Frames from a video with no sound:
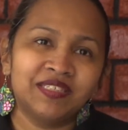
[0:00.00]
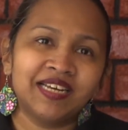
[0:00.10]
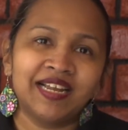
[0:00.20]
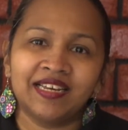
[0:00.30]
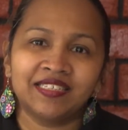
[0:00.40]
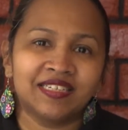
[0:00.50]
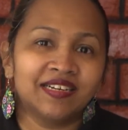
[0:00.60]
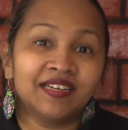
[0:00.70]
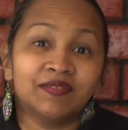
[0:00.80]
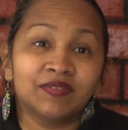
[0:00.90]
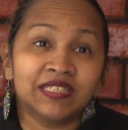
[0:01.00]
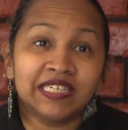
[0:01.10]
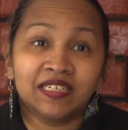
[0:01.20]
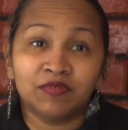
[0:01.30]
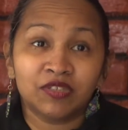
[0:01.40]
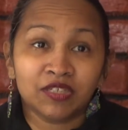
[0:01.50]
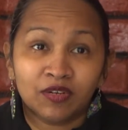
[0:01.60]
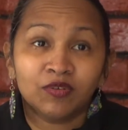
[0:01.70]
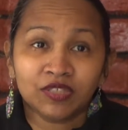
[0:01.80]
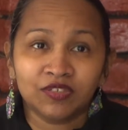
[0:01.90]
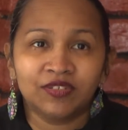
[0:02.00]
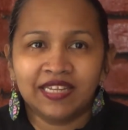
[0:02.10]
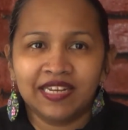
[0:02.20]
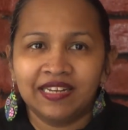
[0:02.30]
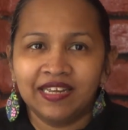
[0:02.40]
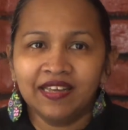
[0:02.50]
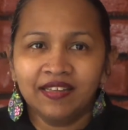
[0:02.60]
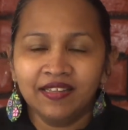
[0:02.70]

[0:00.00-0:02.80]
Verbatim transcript: Child Action Lanka Center was closed on that day,